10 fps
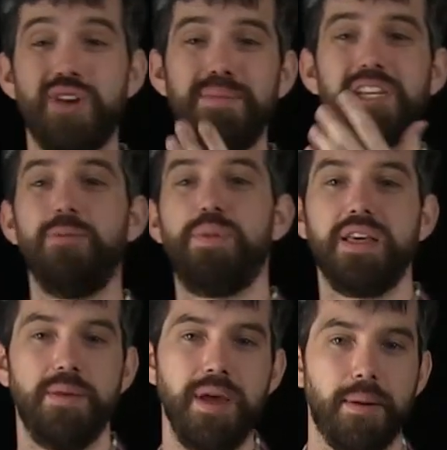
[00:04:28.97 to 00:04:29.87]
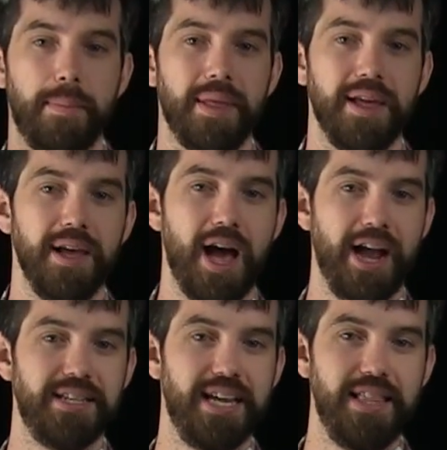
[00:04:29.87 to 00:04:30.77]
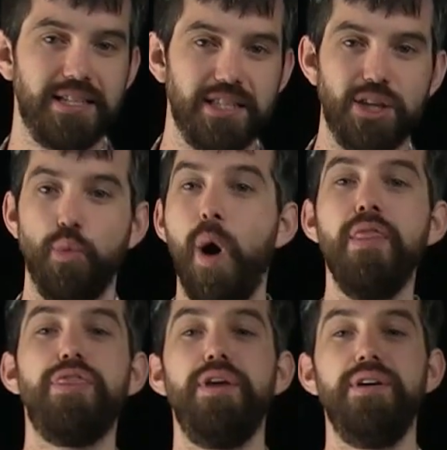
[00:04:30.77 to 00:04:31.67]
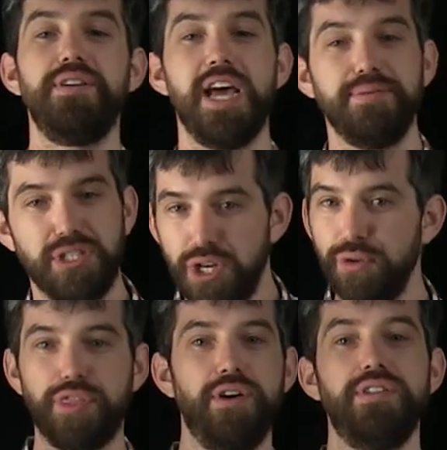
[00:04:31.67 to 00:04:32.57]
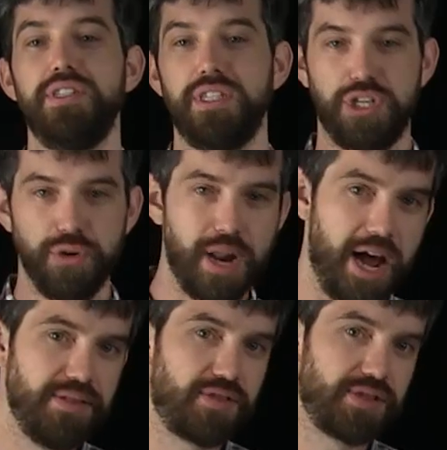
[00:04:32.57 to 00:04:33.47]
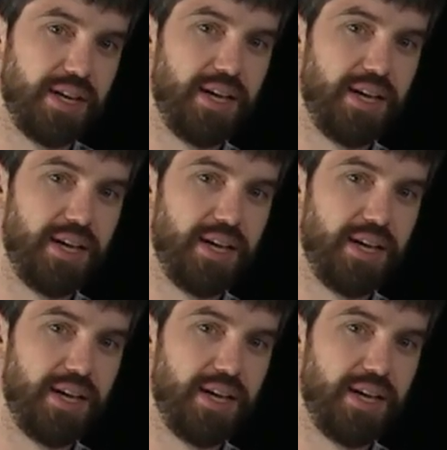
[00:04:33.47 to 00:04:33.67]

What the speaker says: so I'm just going to plug them in. I can say this is the 1/3 times the 2/3 is the 2/9.